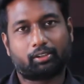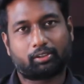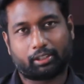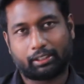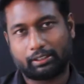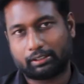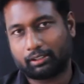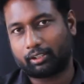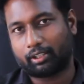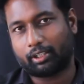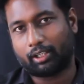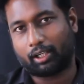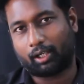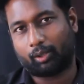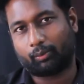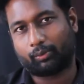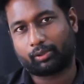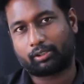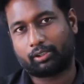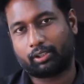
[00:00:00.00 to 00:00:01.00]
is recently
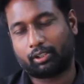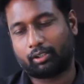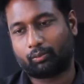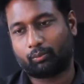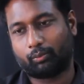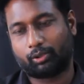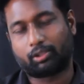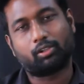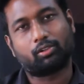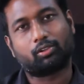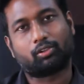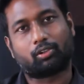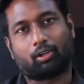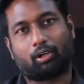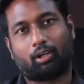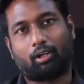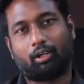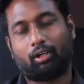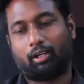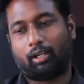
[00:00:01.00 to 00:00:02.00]
harvested, which is
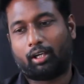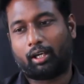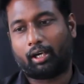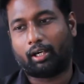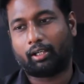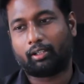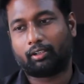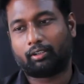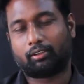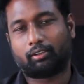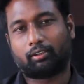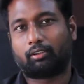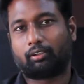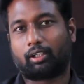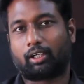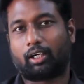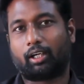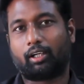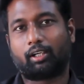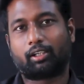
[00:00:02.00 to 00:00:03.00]
raw, and the
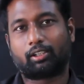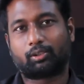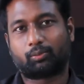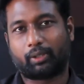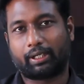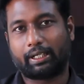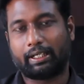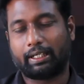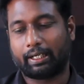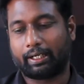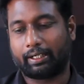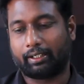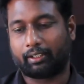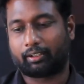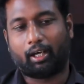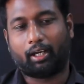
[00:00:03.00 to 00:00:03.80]
color is very light.